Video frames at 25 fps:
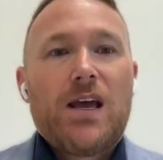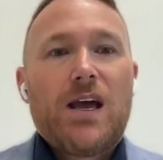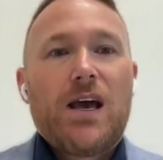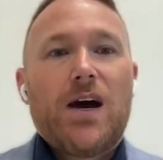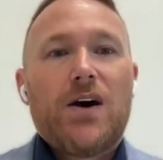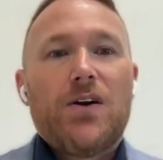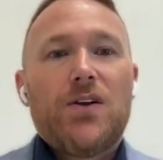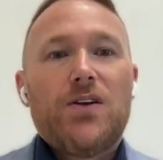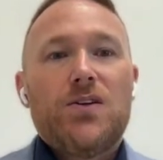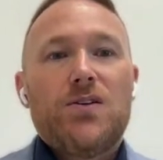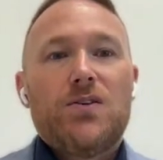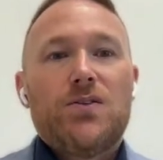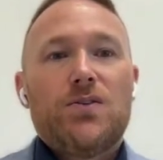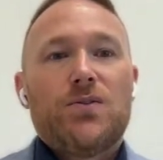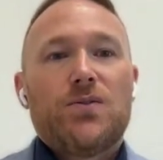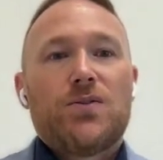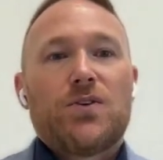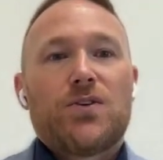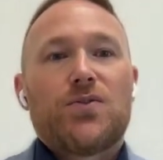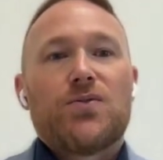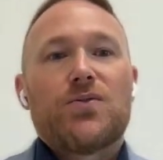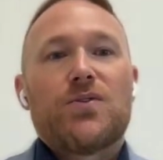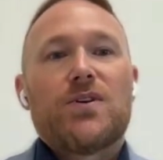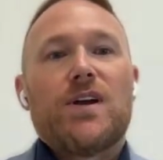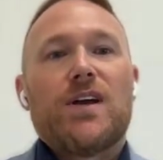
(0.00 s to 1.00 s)
How do you
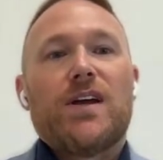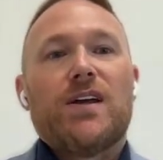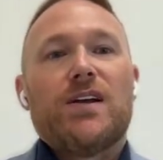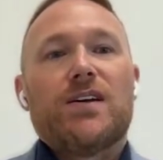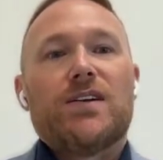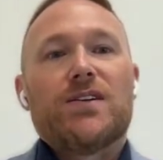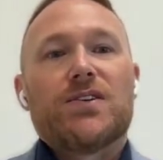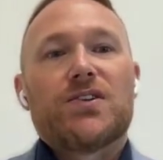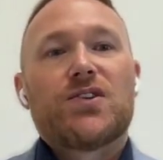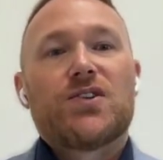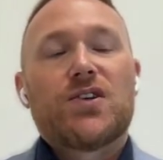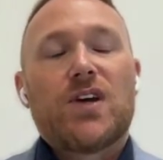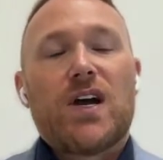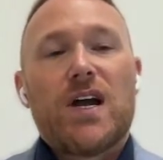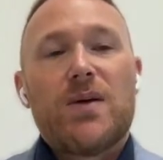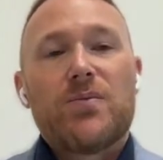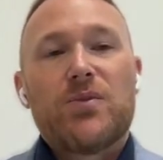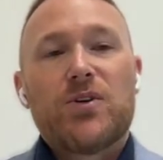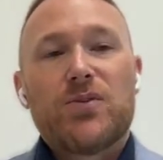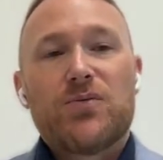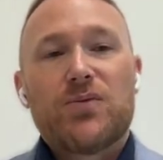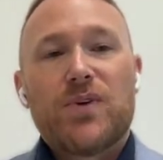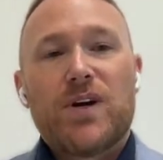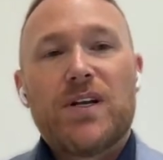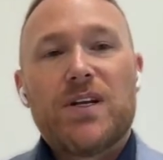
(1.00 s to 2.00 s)
create a
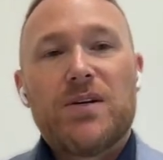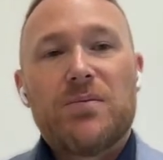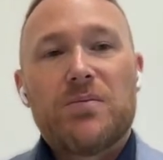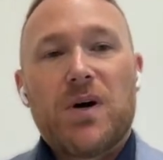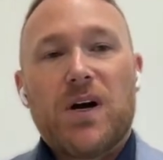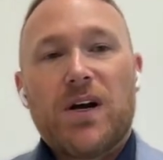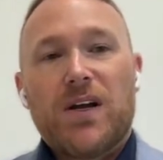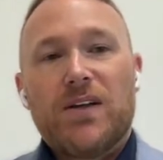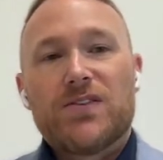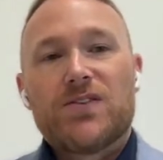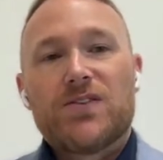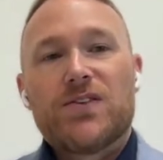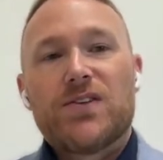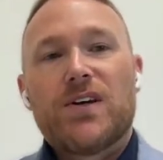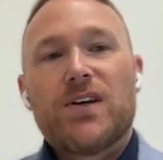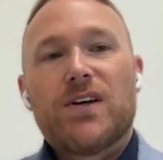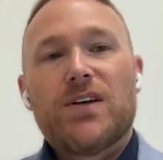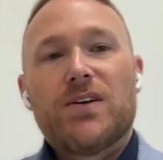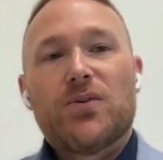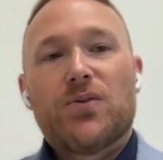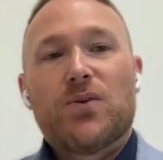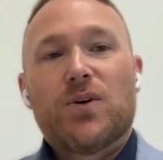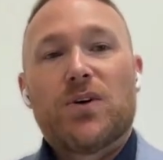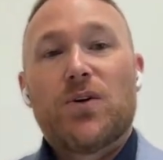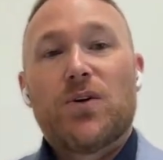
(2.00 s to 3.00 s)
cyber ready mindset
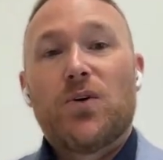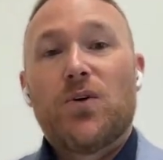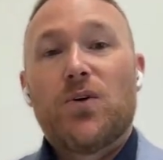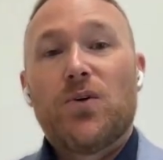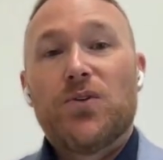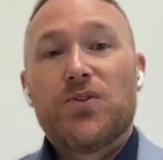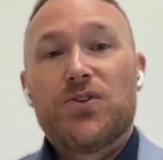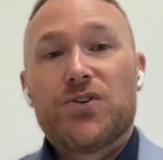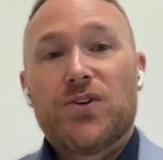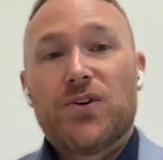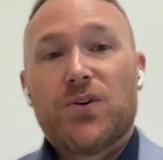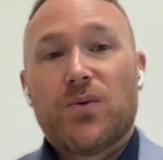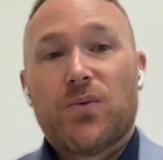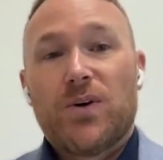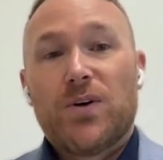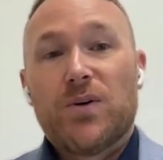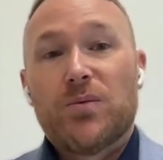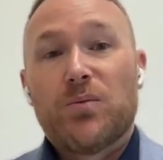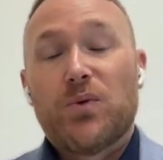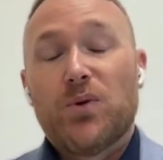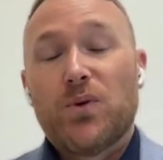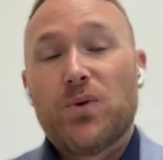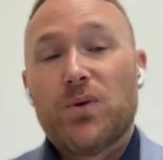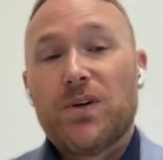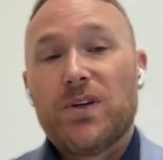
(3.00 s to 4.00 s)
or culture where
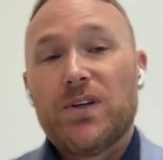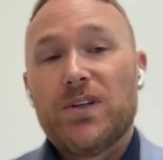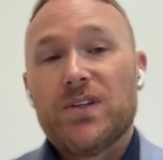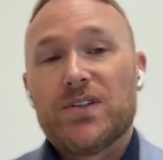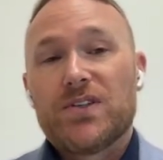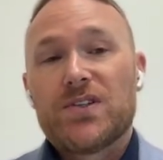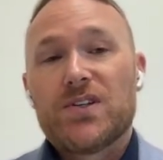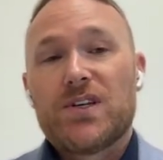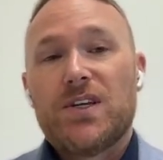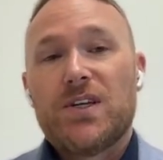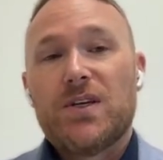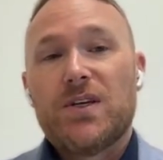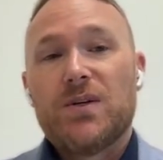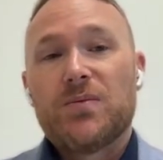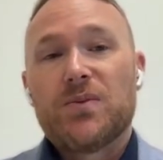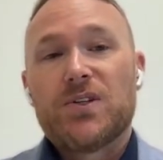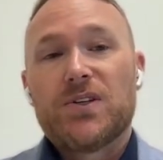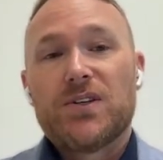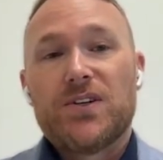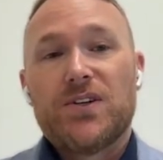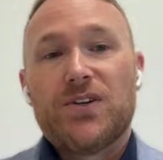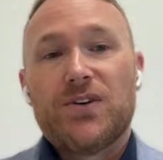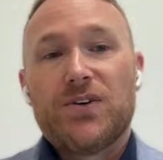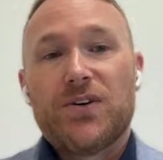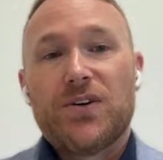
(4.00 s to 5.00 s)
employees keep
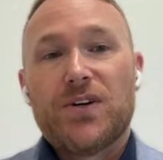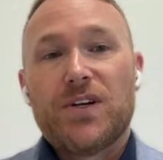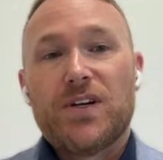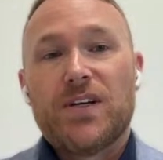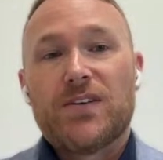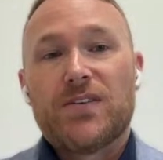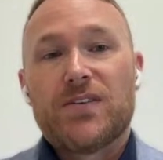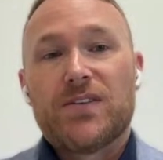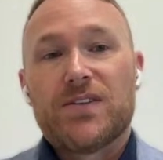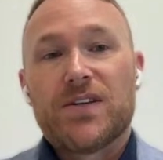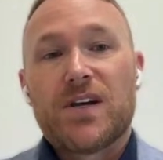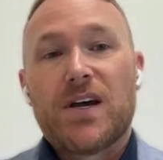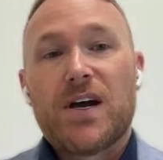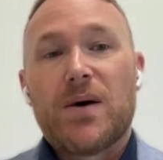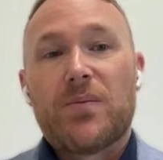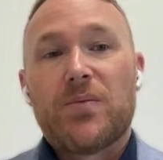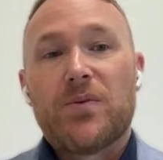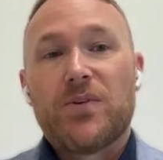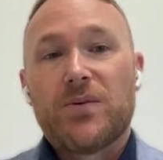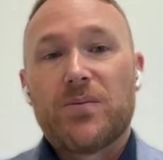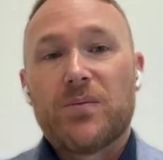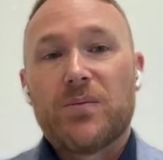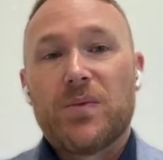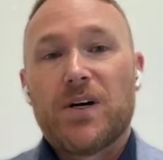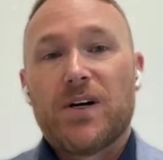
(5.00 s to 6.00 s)
security at the top
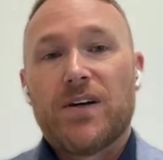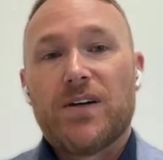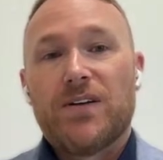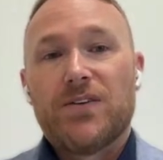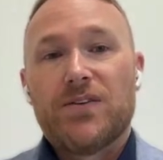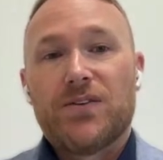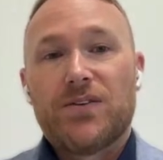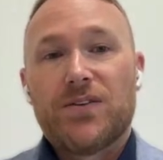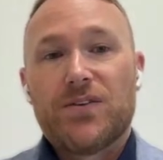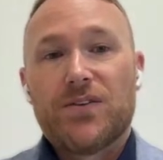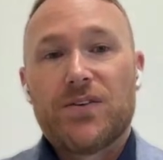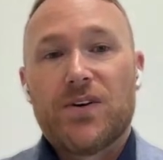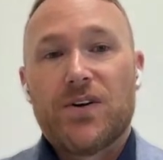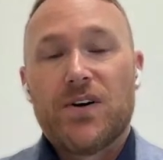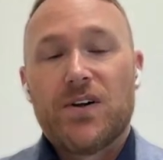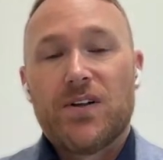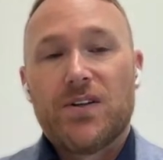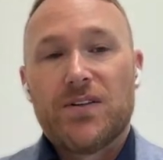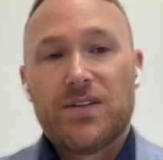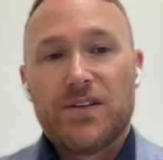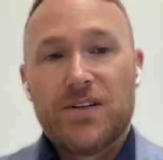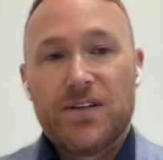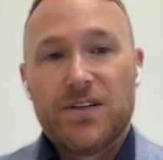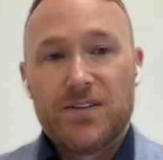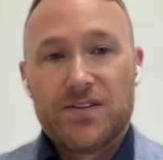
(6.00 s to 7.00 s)
of the mind during the
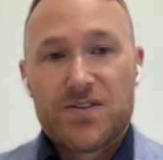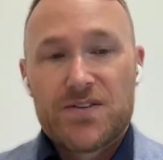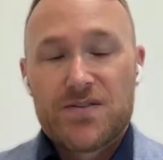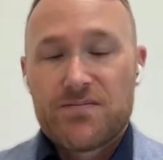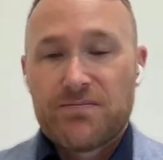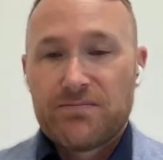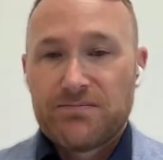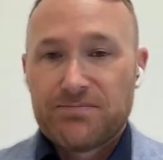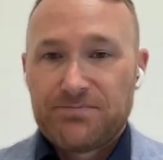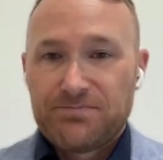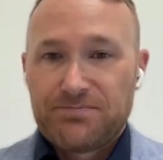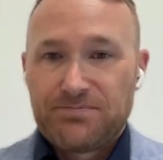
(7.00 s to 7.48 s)
holidays?